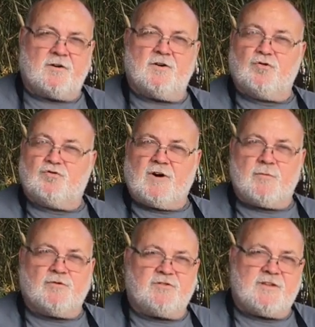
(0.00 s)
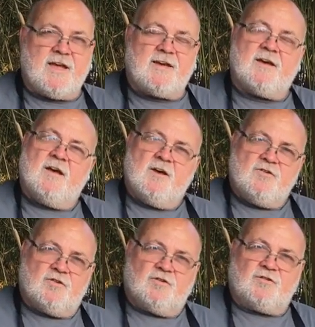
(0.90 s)
It goes great with steak.
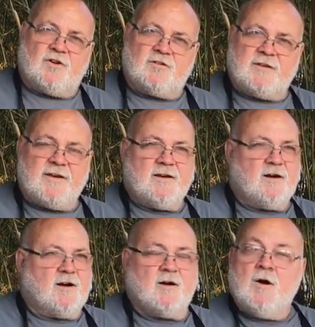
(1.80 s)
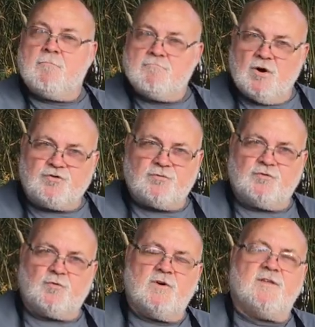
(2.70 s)
You can saute mushrooms
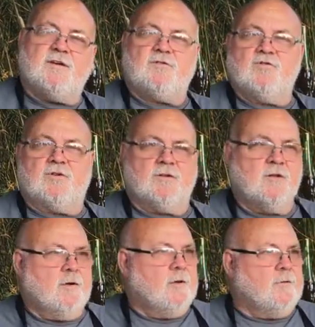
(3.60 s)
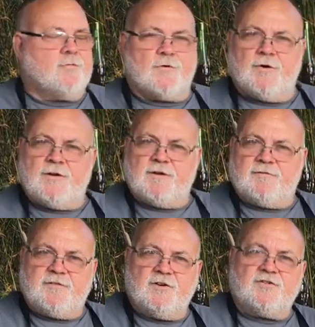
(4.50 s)
with it. You can throw it in to
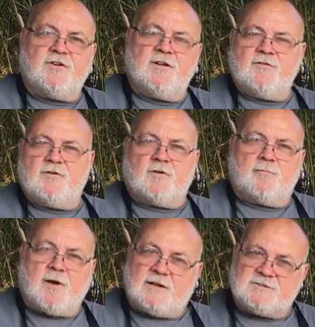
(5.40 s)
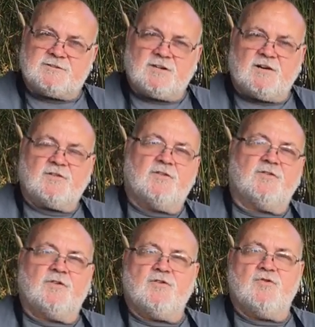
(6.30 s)
finish any of your pasta
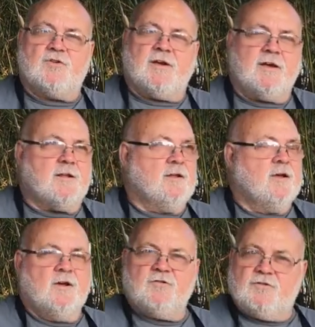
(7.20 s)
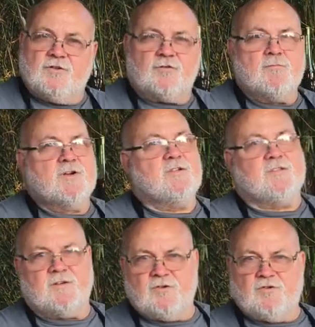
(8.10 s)
sauces. You can, there's a million
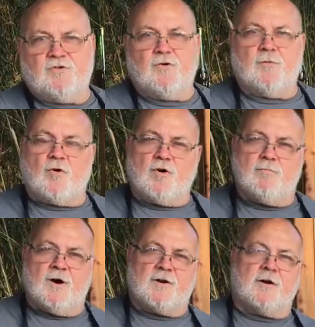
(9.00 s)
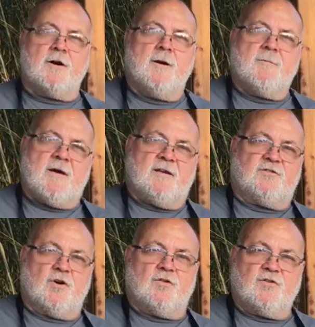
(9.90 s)
things you can do with herb butter. And
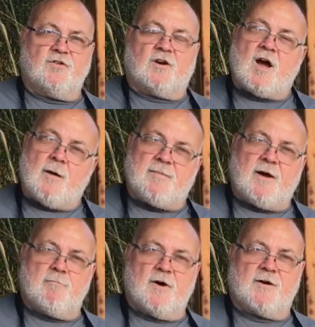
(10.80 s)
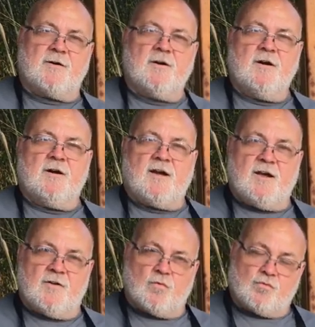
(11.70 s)
so this is a compound butter.
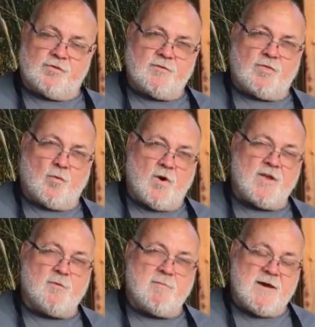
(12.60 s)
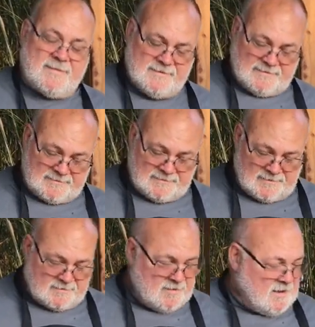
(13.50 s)
And the way you make this
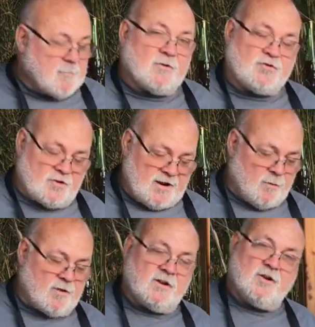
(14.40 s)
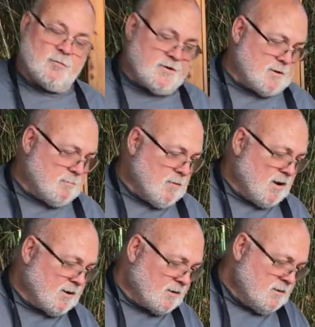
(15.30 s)
is, I'm gonna start out with a little bit of
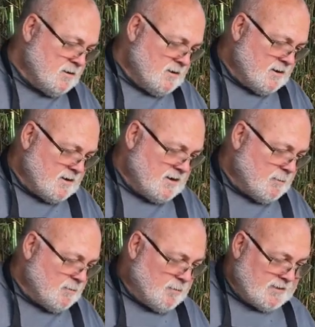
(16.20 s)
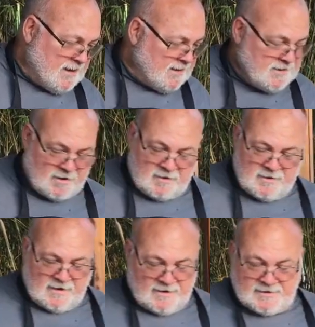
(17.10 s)
butter, and I'm gonna put that in there
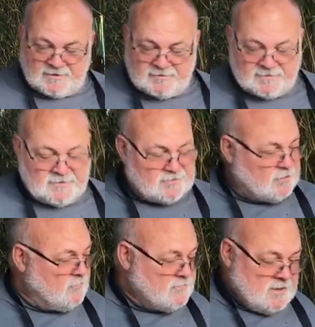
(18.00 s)
and let this sizzle.